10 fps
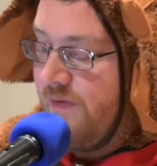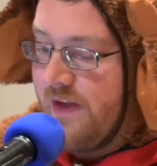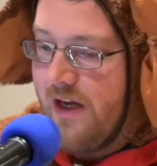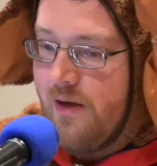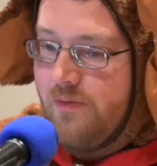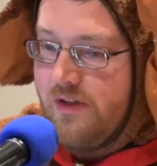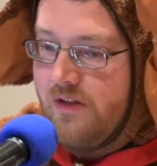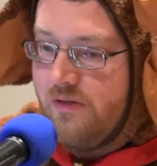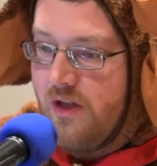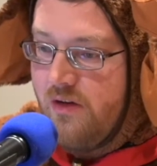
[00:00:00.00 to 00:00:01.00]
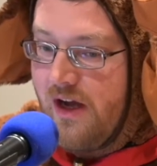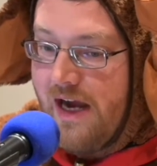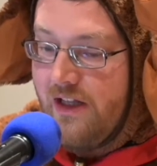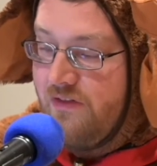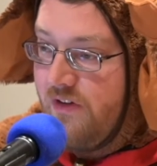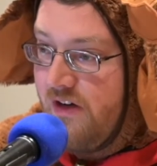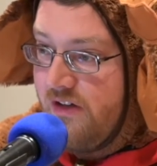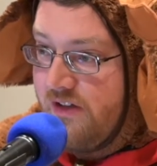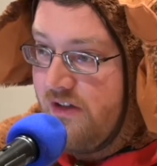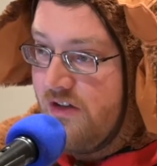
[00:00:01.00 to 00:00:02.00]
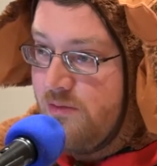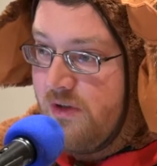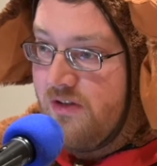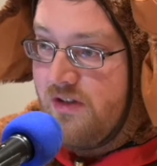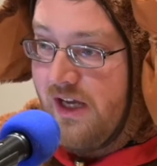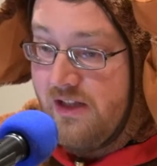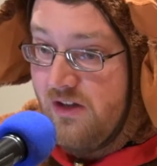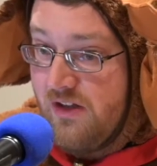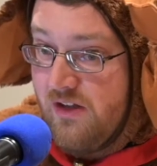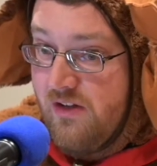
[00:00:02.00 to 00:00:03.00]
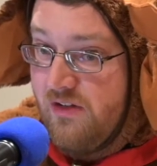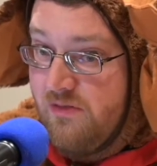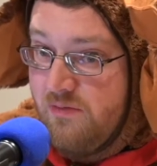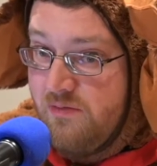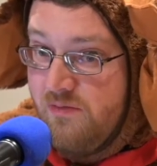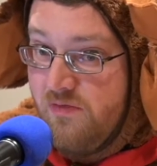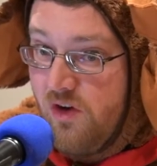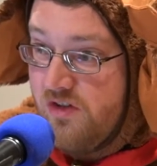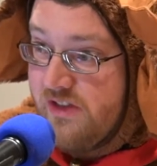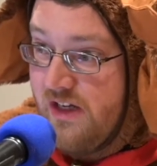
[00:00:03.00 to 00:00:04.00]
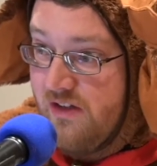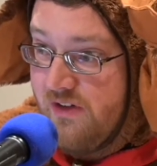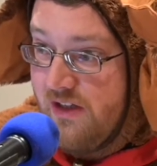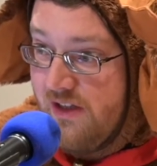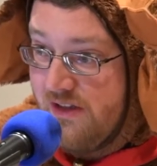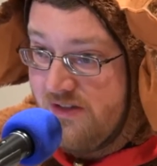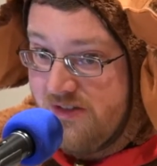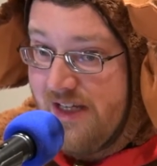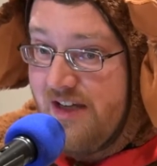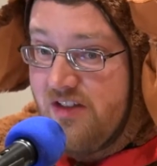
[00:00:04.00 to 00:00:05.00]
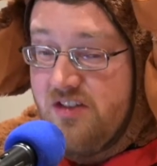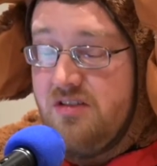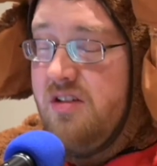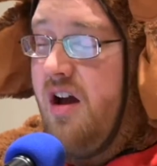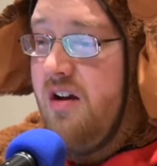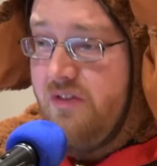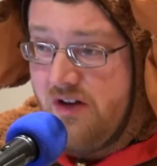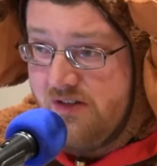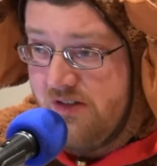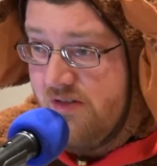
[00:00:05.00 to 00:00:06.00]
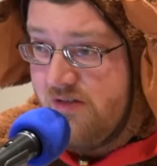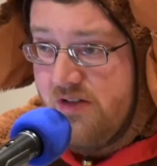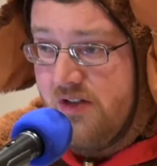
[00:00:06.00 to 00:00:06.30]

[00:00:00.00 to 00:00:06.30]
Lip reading: Highlight volunteers, because hey, look, a large scale event like this takes a ton of volunteers.